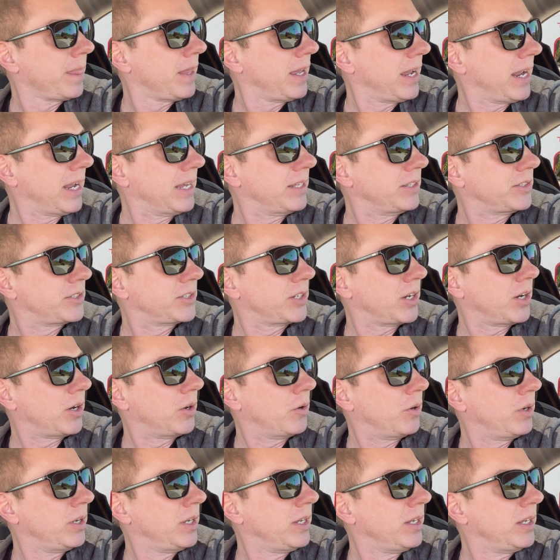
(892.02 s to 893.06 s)
And
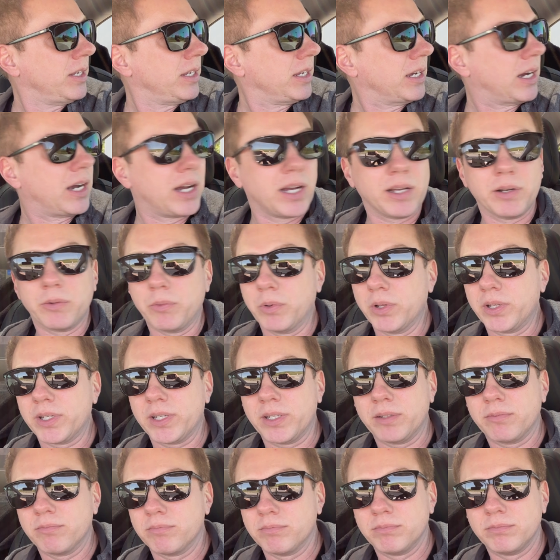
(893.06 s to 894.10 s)
so uh, really,